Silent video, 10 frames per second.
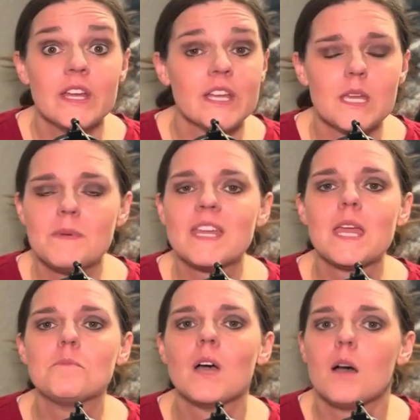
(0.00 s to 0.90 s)
He
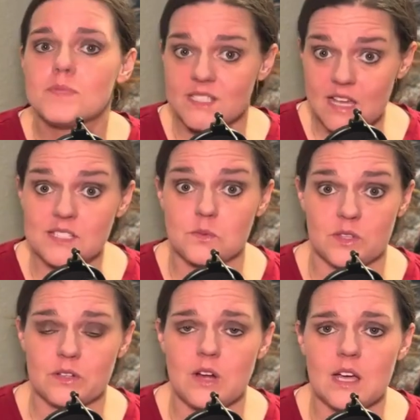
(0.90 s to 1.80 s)
became obsessed with
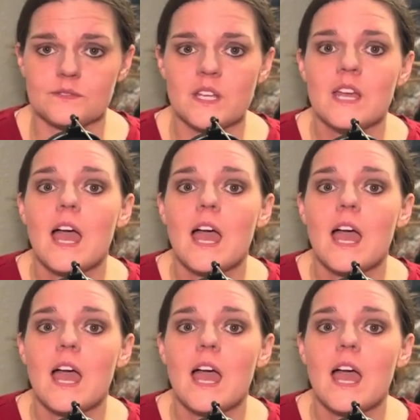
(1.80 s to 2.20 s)
the craft,